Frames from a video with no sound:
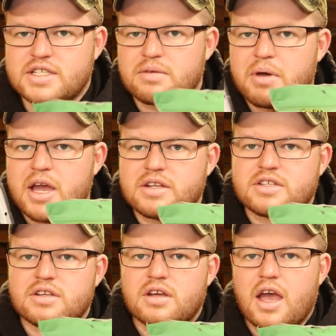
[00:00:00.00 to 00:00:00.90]
the
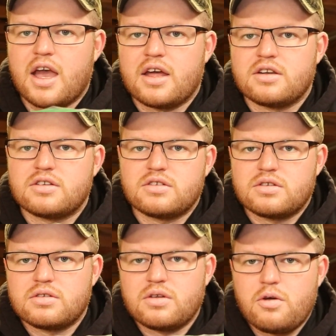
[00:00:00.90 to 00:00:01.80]
bait and
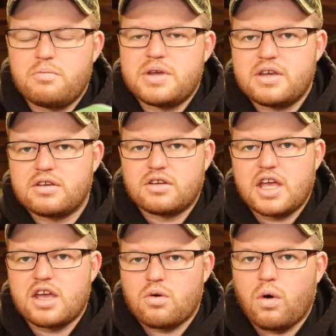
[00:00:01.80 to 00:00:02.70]
be
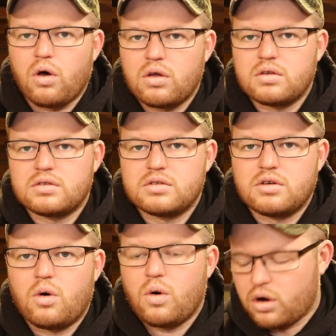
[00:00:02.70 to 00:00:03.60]
equal,
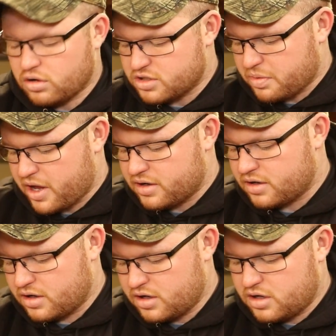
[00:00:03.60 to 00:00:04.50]
or spend
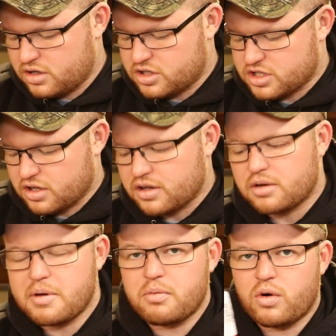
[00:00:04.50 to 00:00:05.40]
just a little
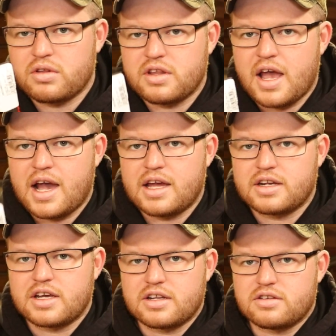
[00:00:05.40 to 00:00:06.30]
bit more than that
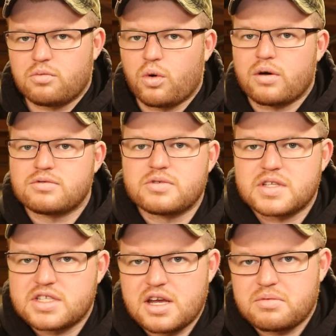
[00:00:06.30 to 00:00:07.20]
and get worms with
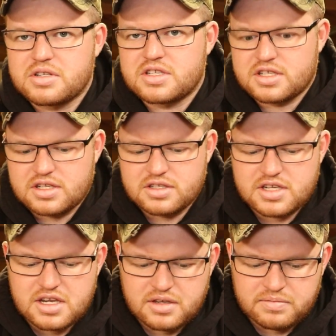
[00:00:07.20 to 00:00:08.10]
the same consistency.